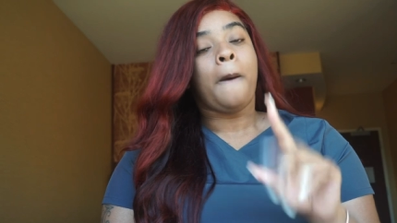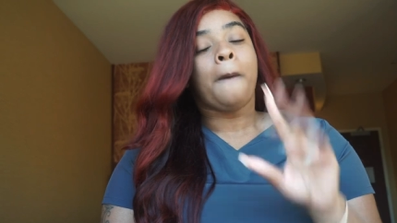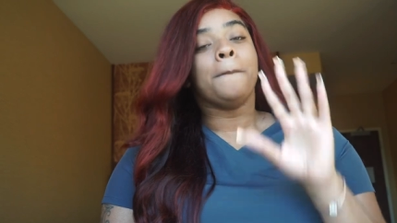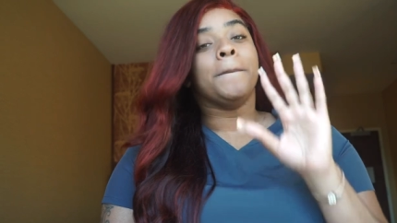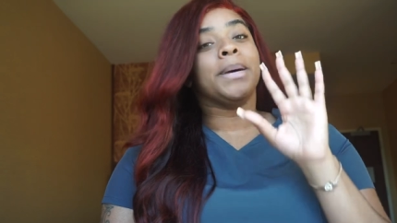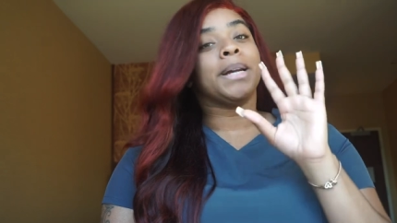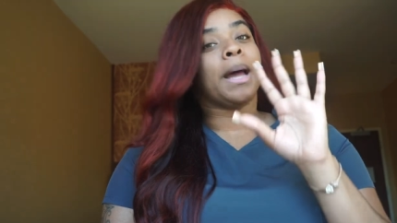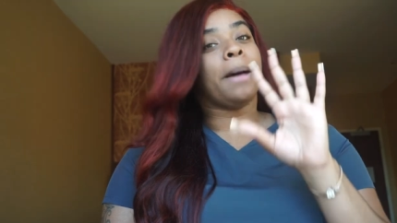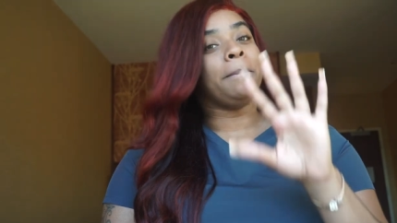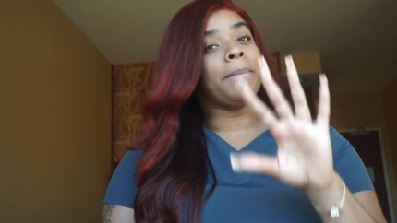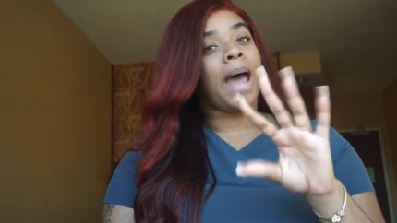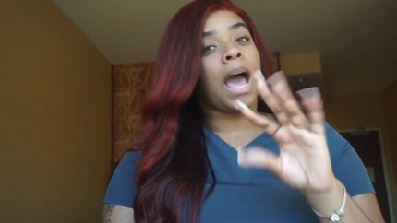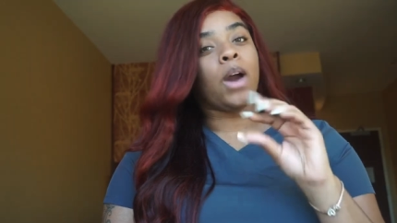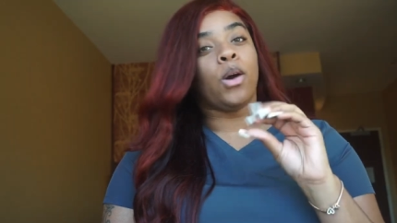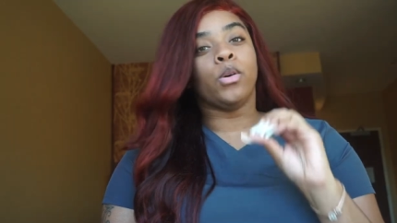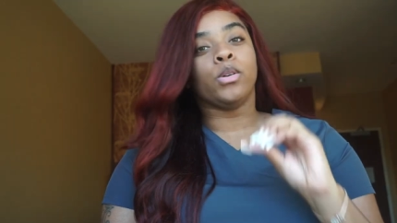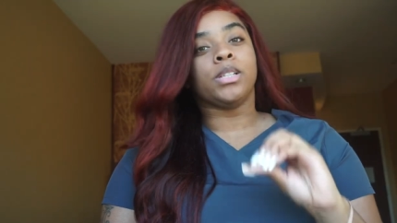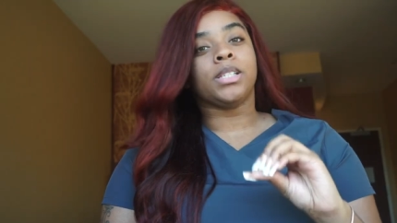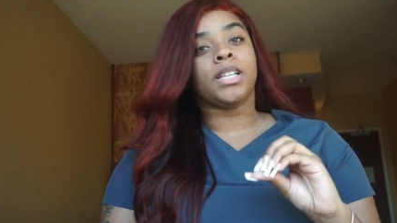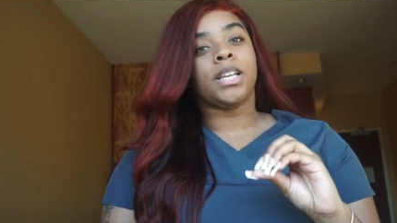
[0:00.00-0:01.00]
But I'm not
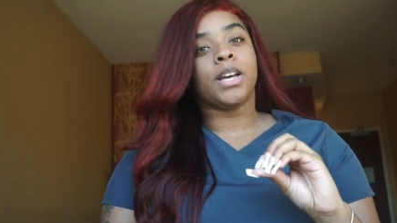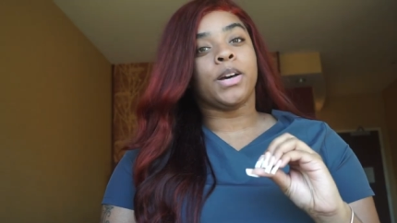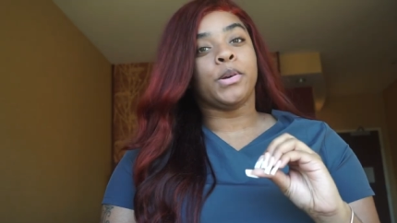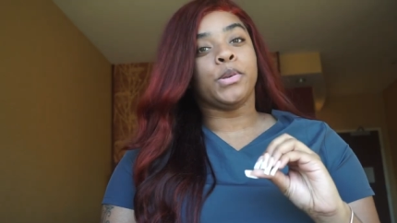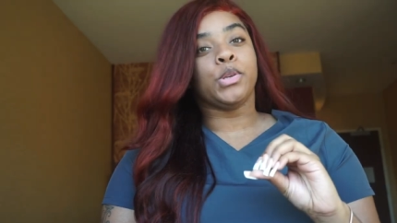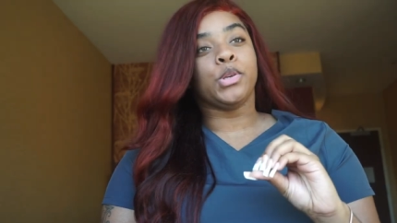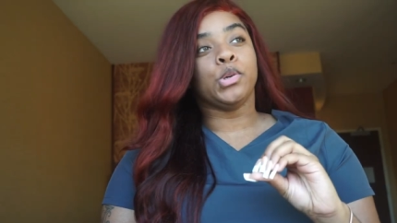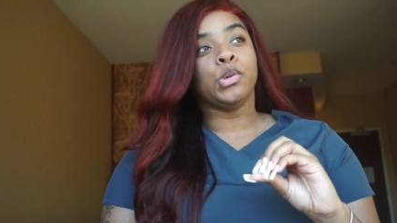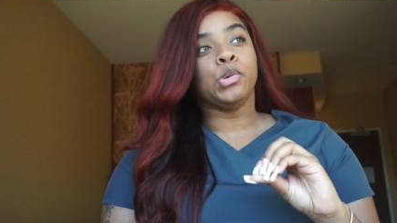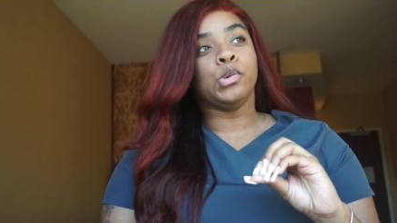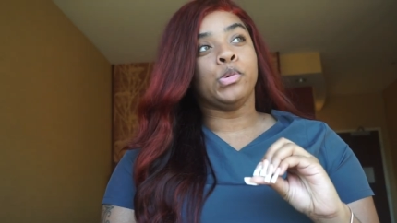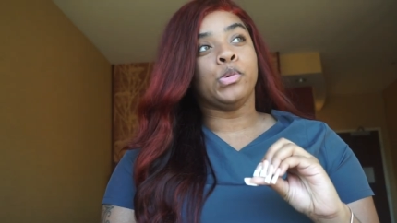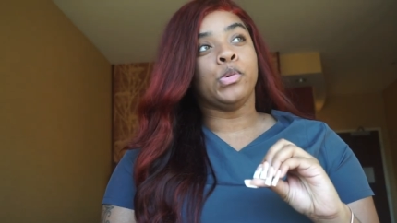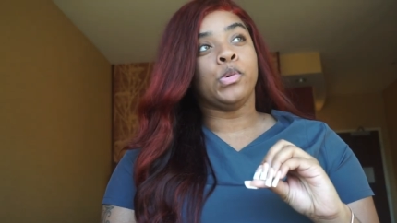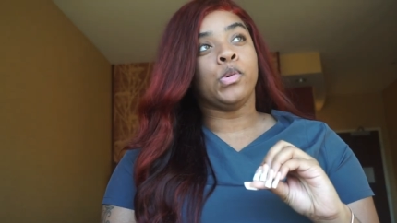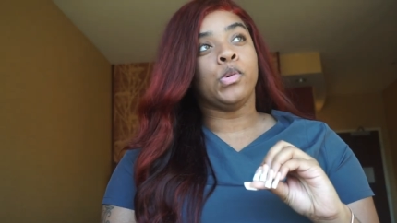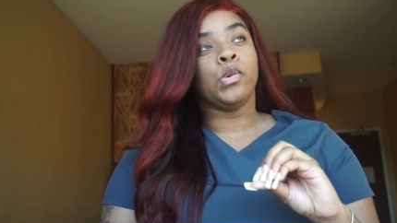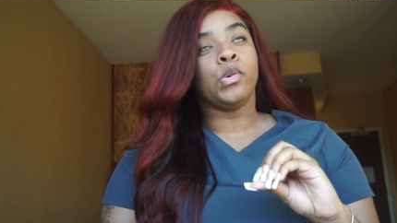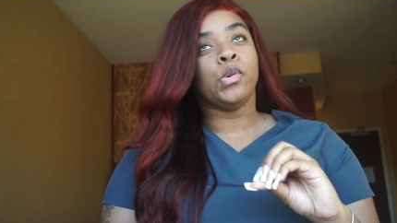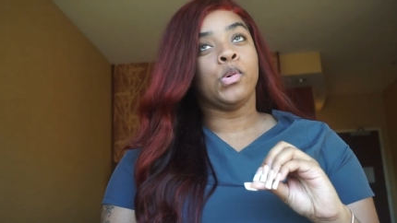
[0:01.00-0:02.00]
going to tell you
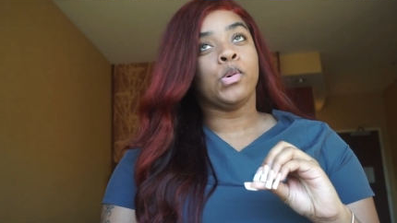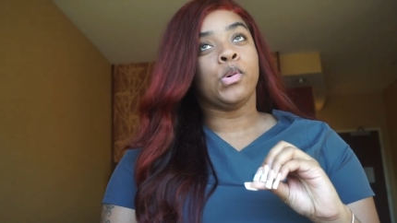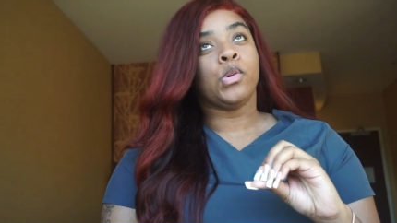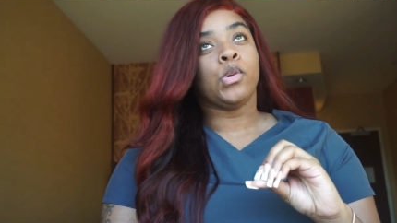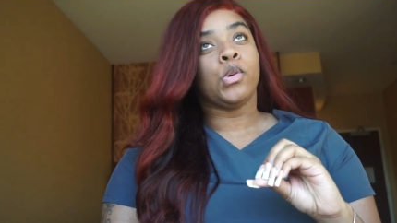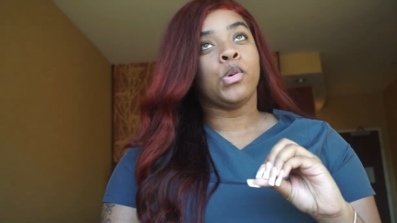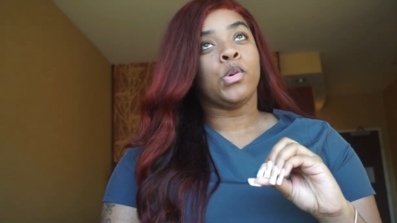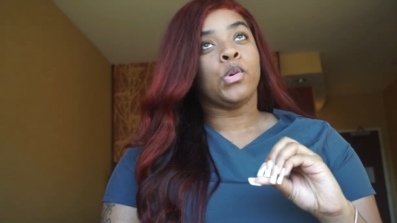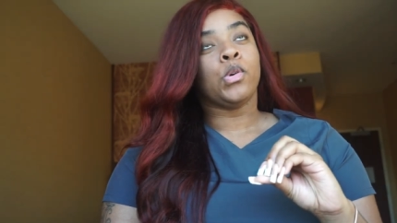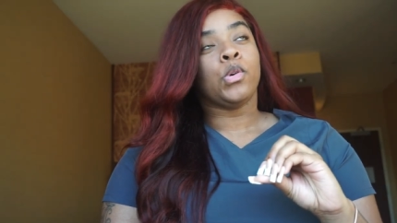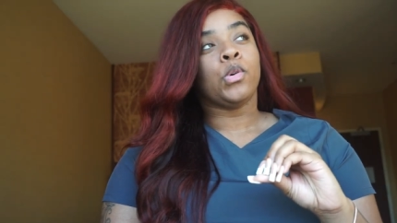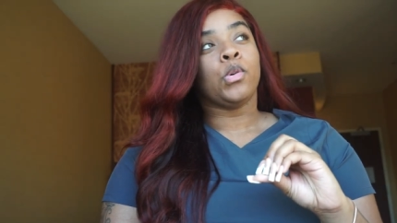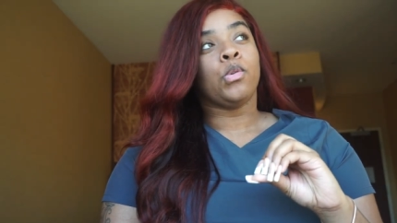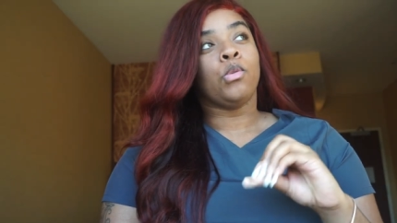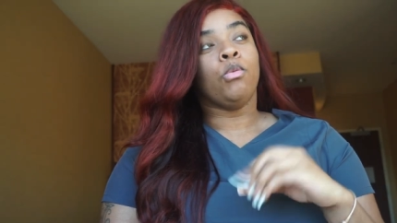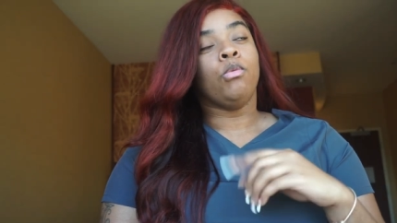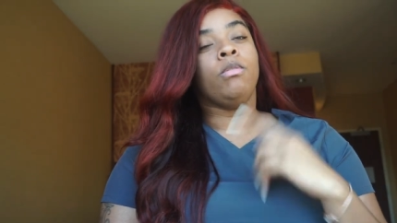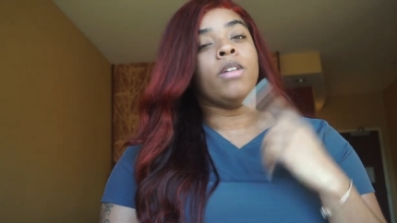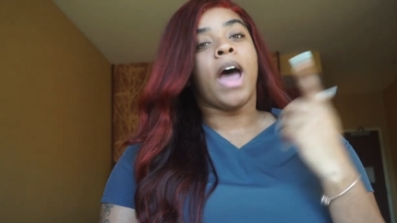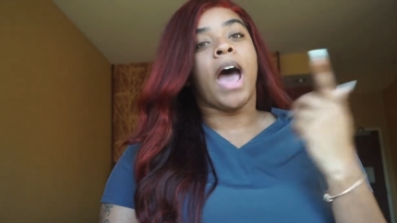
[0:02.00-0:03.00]

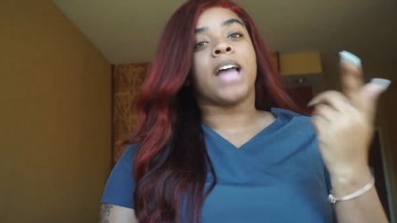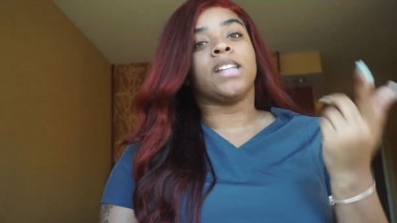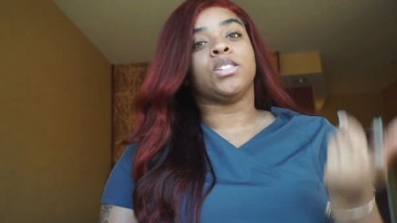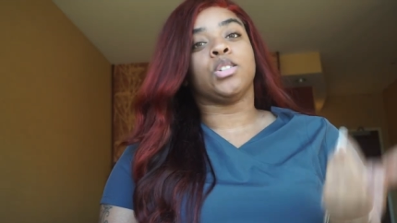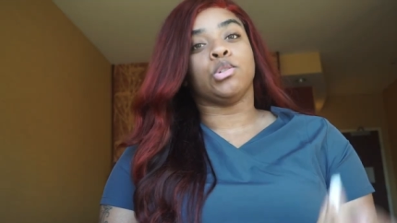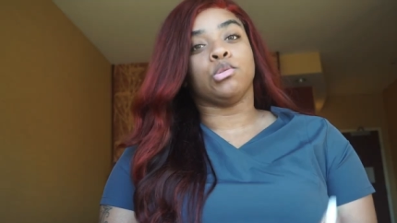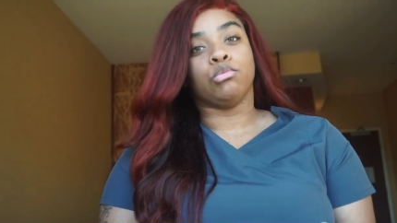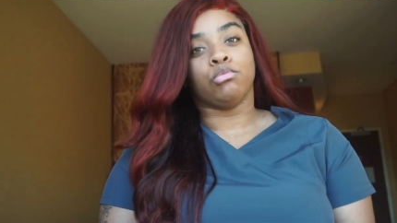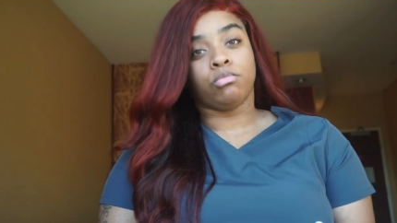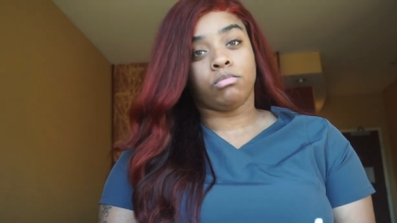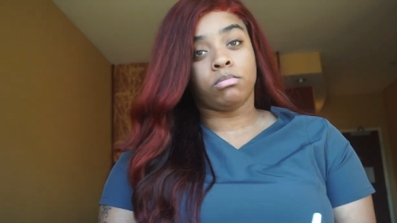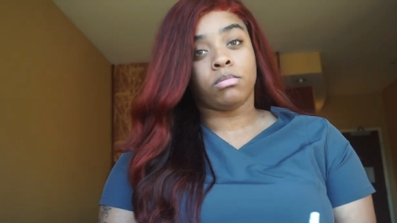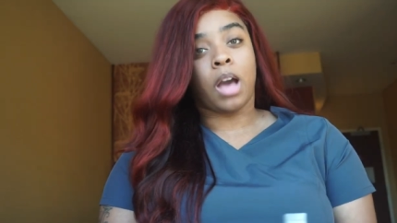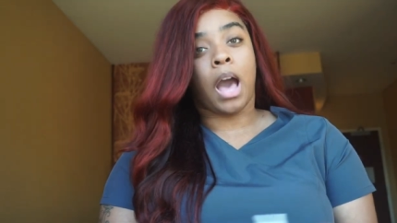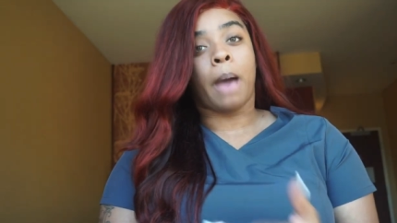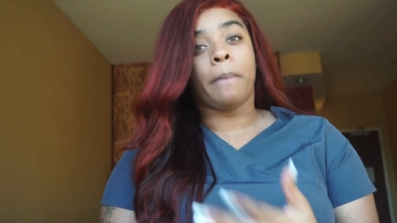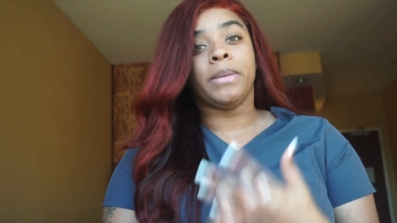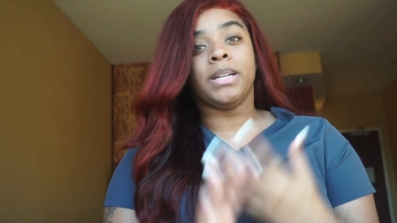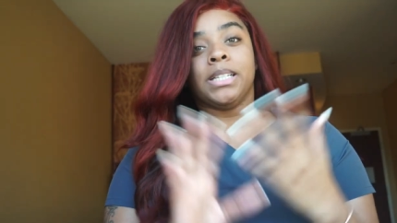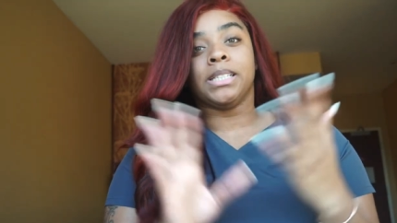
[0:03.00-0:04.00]
not to.
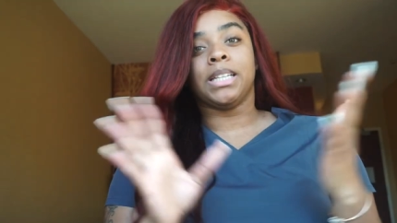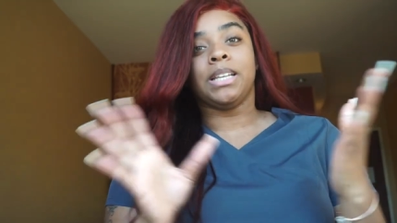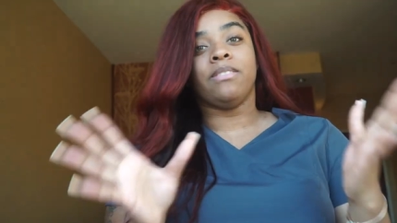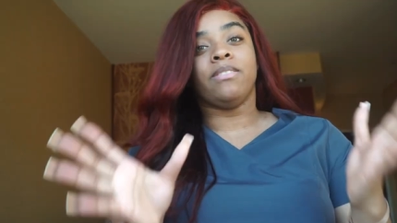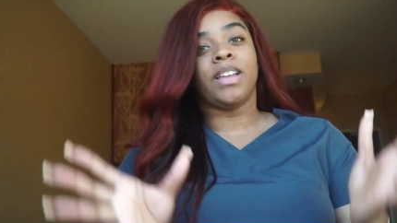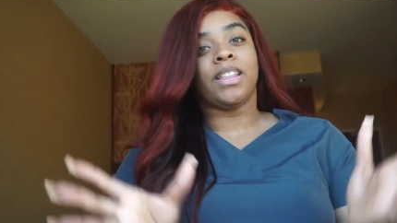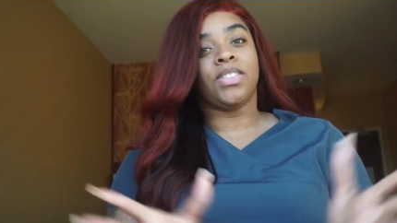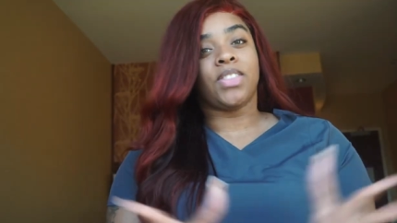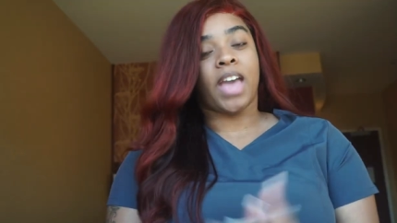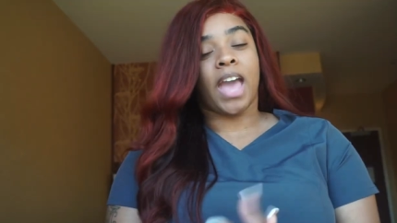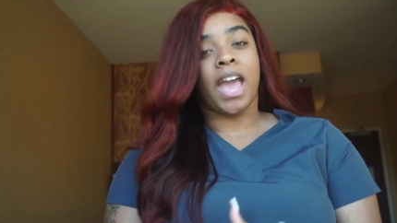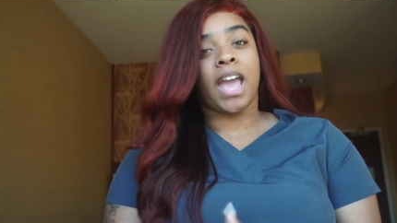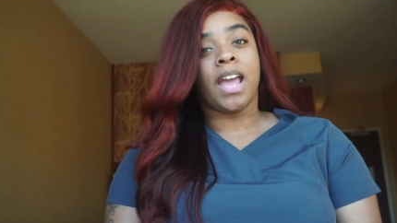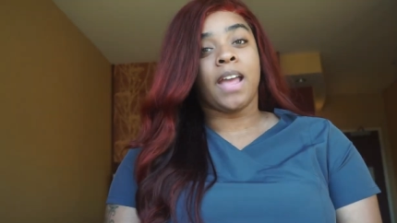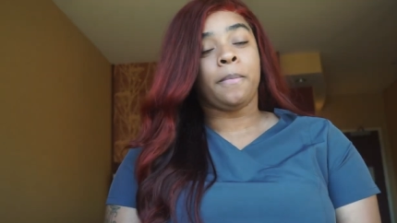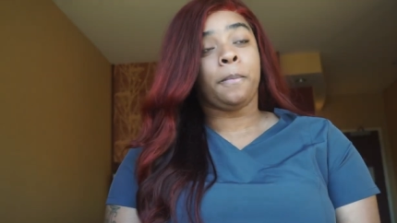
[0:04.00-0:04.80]
I'm going to just leave it at that.